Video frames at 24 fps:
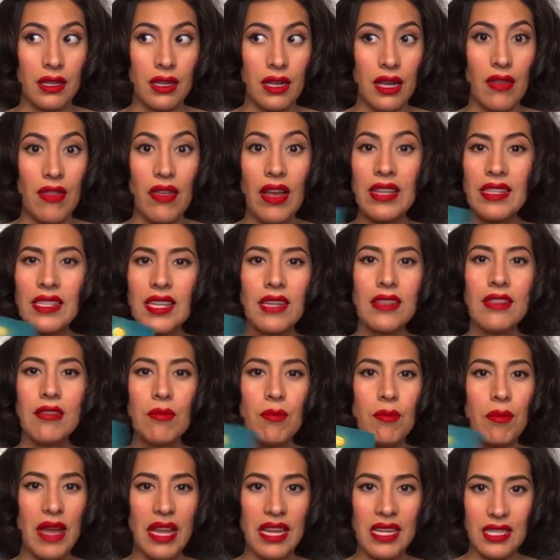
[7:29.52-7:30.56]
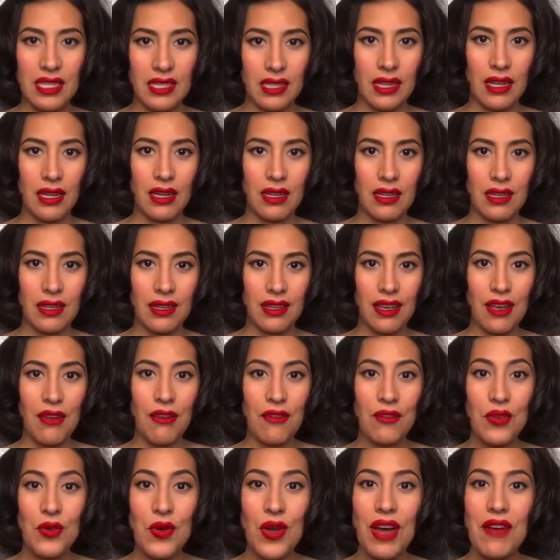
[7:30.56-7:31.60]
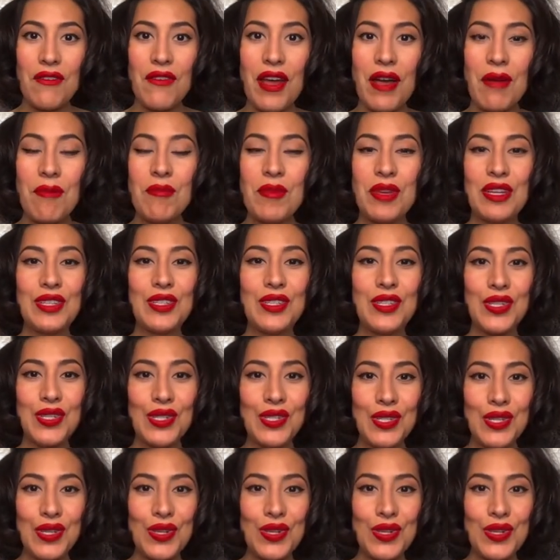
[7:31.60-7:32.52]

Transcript: And that's like the basic. If you have ambitions